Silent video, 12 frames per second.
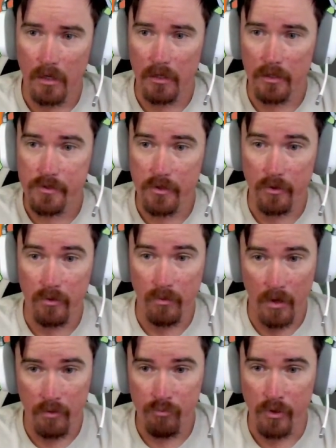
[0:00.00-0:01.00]
So
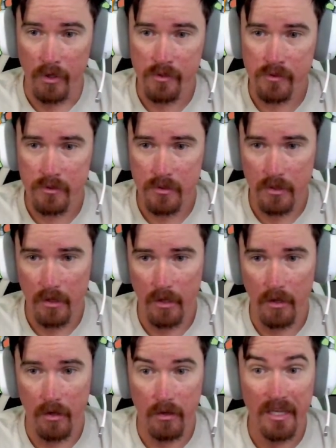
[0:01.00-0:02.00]
on press,
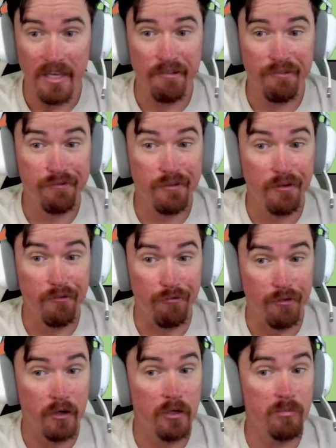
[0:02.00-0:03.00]
if
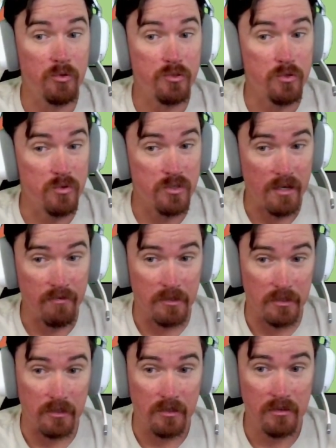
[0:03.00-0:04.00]
variable
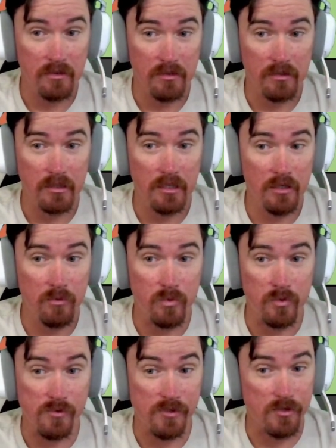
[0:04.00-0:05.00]
270
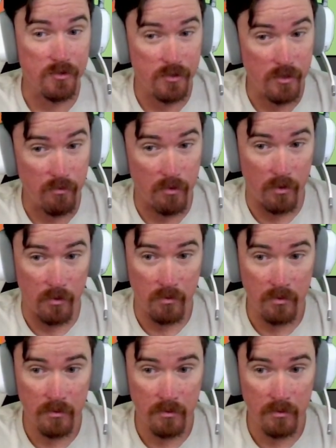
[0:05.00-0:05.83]
equals 0,